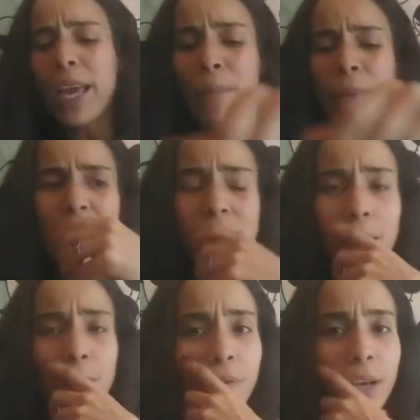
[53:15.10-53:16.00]
I'm getting
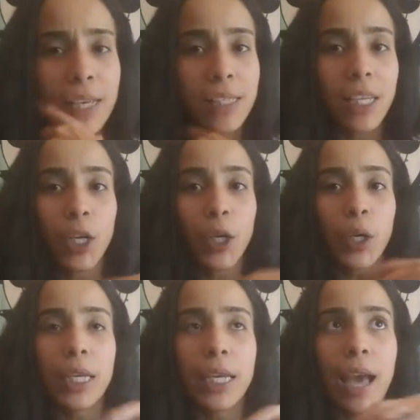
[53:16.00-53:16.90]
some of you guys
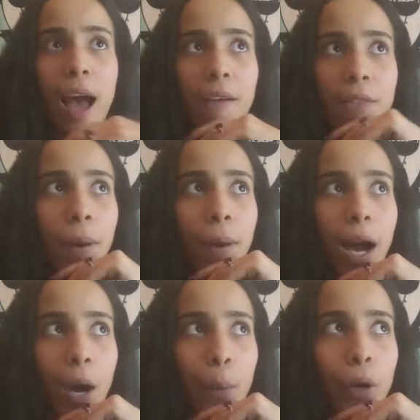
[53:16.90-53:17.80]
literally have the
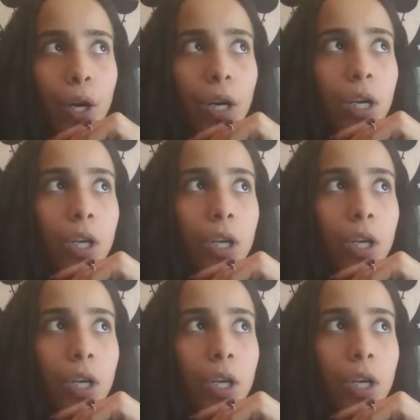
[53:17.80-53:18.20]
power,